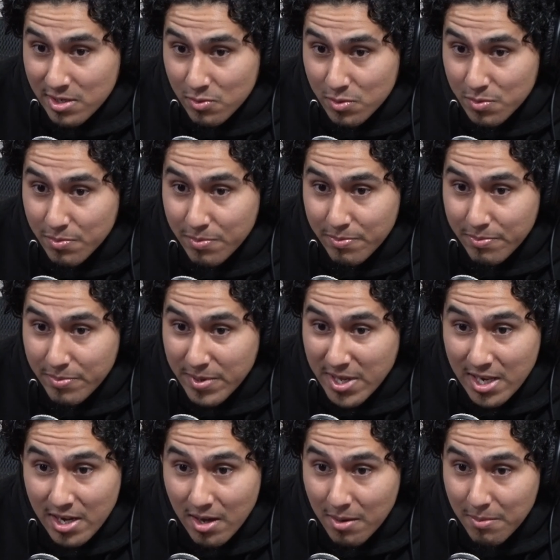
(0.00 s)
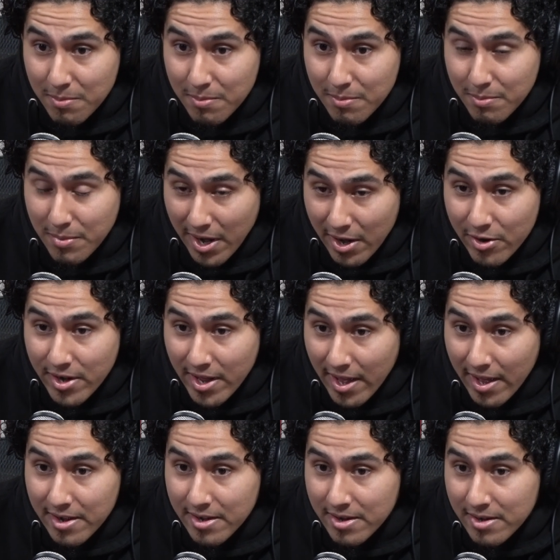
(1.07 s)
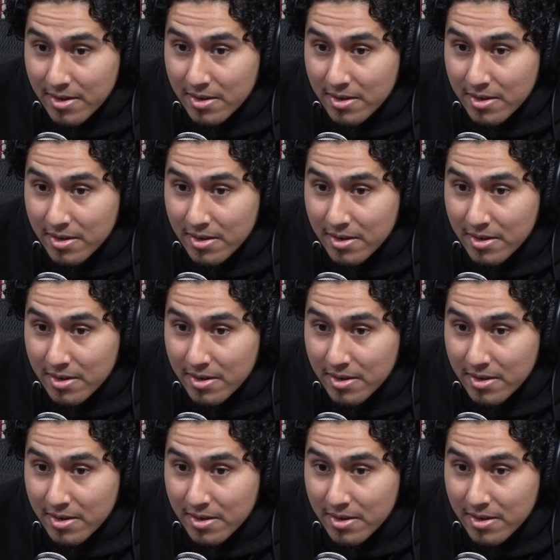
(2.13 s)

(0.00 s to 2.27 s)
She was beat up by her dad.